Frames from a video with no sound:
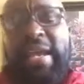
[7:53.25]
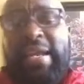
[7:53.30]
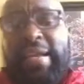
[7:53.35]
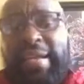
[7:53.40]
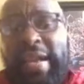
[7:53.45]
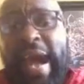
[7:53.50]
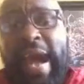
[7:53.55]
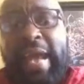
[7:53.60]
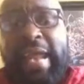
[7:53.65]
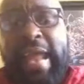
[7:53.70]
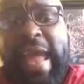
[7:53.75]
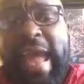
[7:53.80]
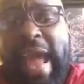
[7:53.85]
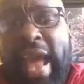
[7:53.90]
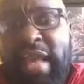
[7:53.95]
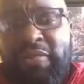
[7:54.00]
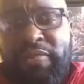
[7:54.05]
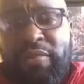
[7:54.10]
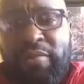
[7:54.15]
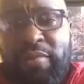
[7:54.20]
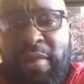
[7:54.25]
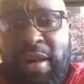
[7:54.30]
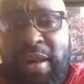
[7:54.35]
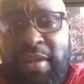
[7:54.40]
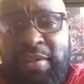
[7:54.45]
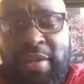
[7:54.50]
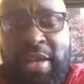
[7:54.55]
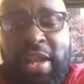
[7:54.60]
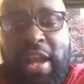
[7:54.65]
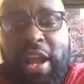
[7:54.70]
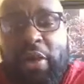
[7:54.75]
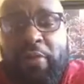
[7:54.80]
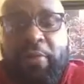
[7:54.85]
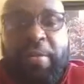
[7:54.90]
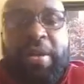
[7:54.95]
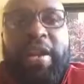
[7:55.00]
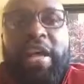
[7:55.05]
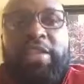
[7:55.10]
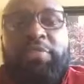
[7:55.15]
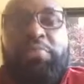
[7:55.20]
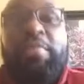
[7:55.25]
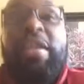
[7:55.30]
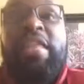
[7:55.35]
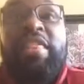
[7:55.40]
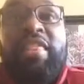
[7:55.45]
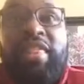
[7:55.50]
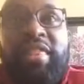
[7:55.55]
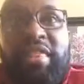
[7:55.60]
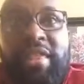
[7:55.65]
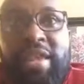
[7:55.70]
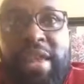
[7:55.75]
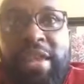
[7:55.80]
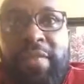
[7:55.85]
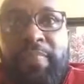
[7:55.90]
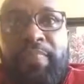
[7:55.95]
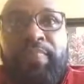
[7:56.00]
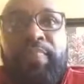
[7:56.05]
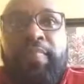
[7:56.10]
God has for us, because we think